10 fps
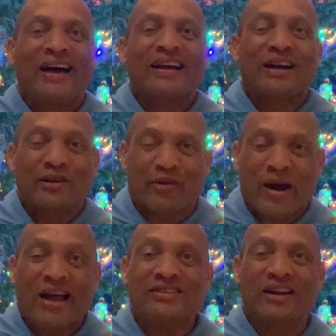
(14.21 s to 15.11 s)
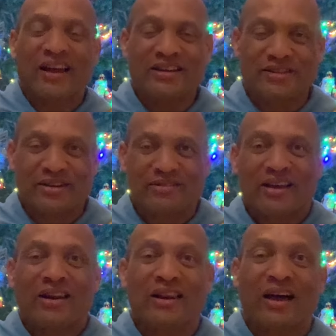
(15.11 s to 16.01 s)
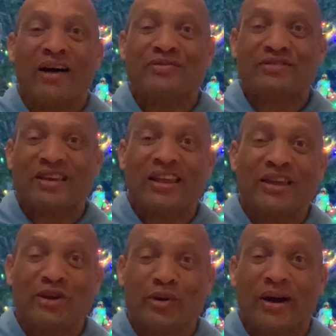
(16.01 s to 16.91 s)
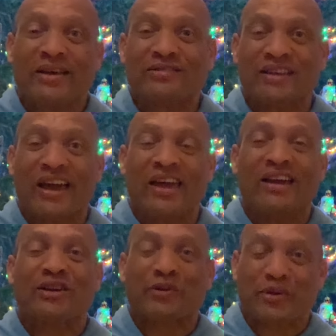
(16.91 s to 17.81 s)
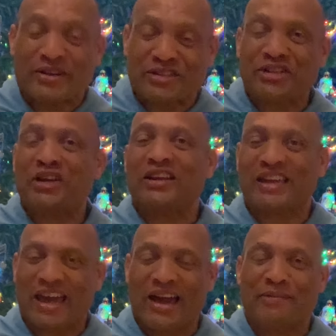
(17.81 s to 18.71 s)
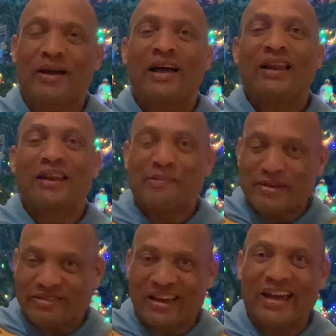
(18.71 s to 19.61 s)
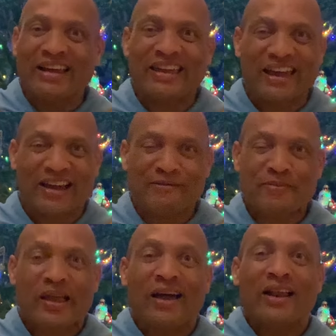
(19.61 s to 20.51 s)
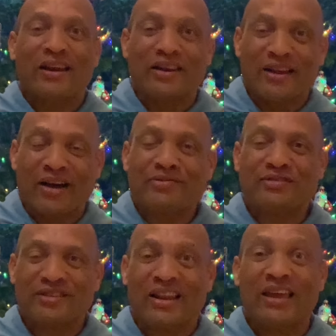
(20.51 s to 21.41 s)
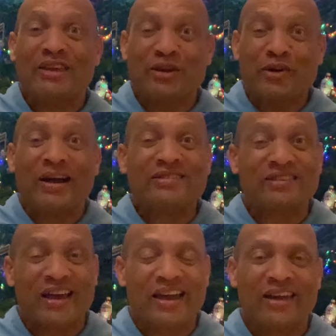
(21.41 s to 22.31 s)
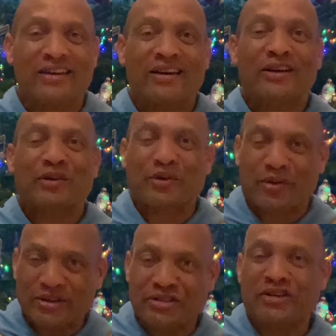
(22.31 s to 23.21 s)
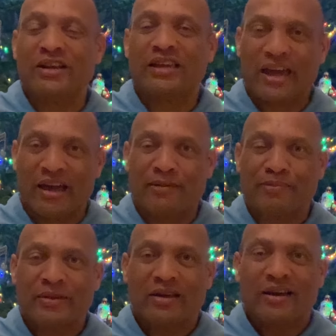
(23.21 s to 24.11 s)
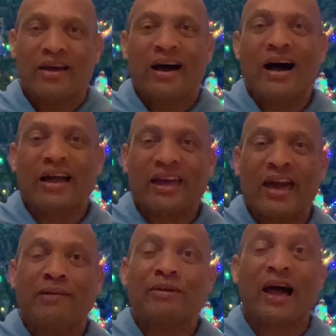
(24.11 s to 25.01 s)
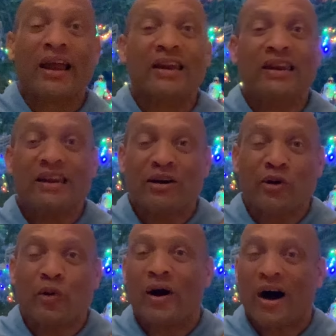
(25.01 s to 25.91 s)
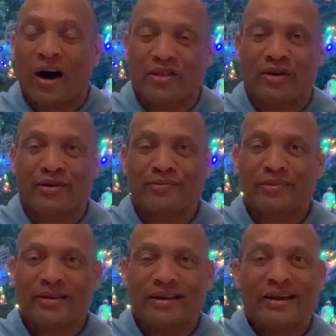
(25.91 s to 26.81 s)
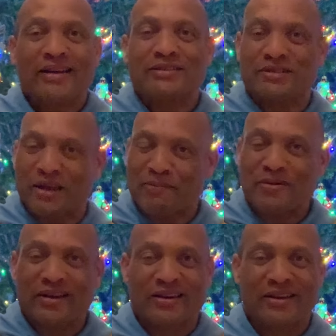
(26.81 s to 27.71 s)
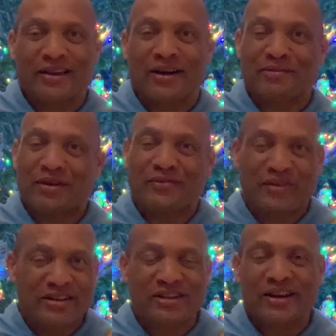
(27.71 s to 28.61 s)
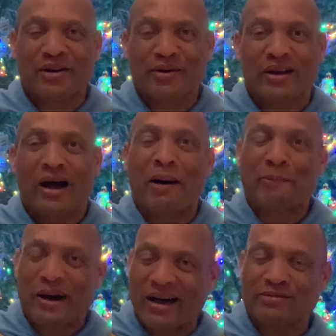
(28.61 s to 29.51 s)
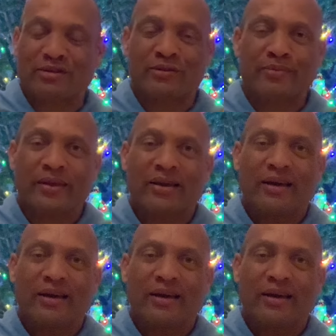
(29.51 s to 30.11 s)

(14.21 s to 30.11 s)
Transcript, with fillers: congratulations. Love City USA Christian Camp. Let me say it again. Love City USA Christian Camp. A camp like no other, typically of the visionary apostle